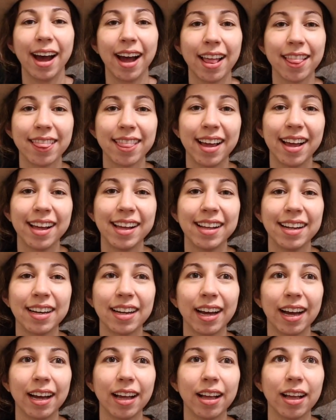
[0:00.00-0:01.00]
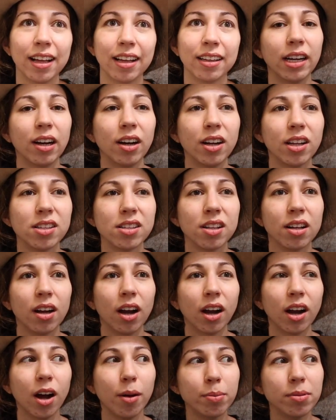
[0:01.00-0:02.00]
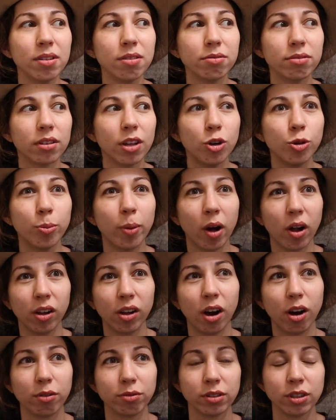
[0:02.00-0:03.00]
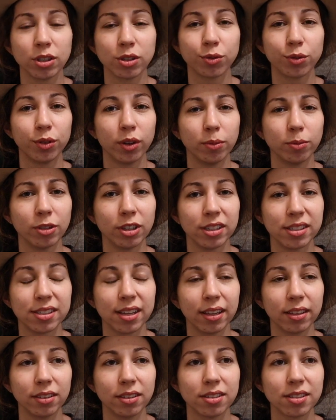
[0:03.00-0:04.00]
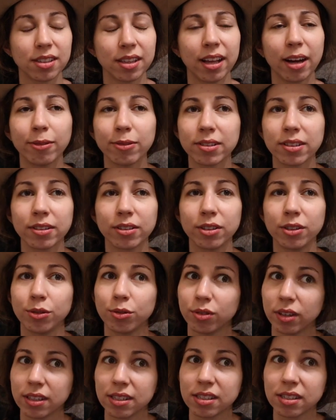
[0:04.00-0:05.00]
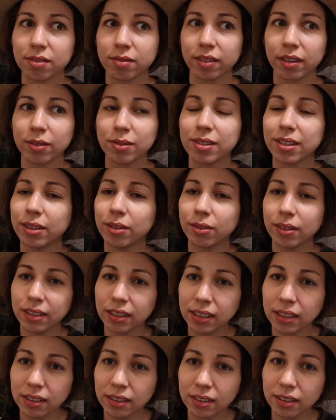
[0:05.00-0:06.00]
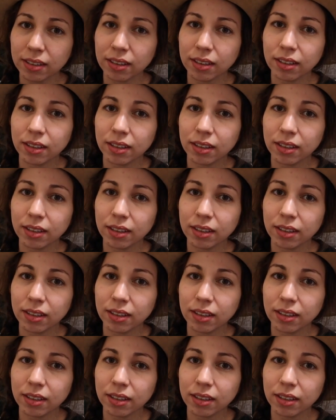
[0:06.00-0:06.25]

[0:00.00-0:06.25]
And then I got a couple of lowball offers from resellers, and that was a little offensive. I was like, really?